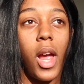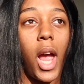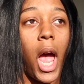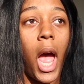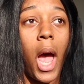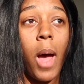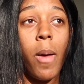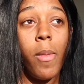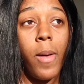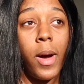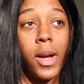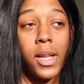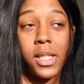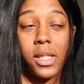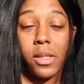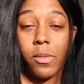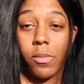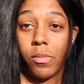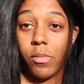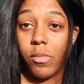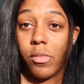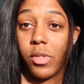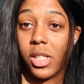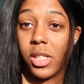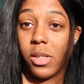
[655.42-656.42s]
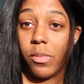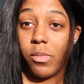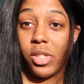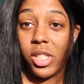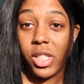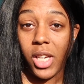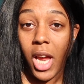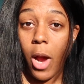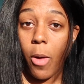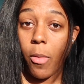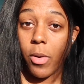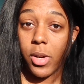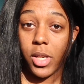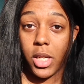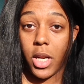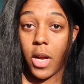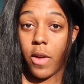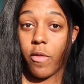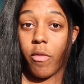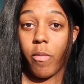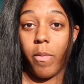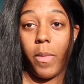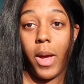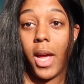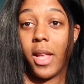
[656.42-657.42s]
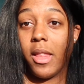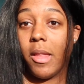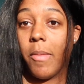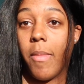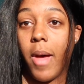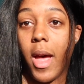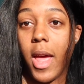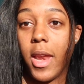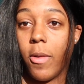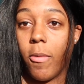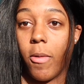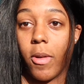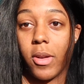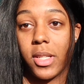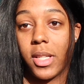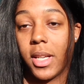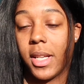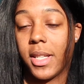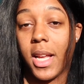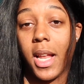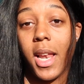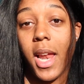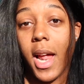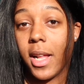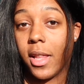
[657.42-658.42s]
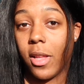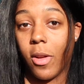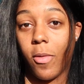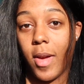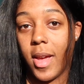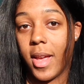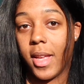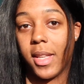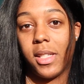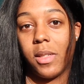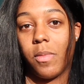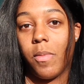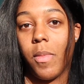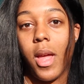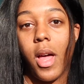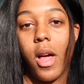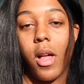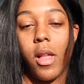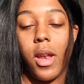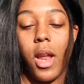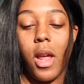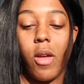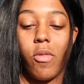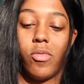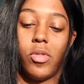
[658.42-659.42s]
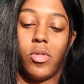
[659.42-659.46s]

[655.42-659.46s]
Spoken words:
I bought some shower gel from Bath and Body Works because I like the way it smelled.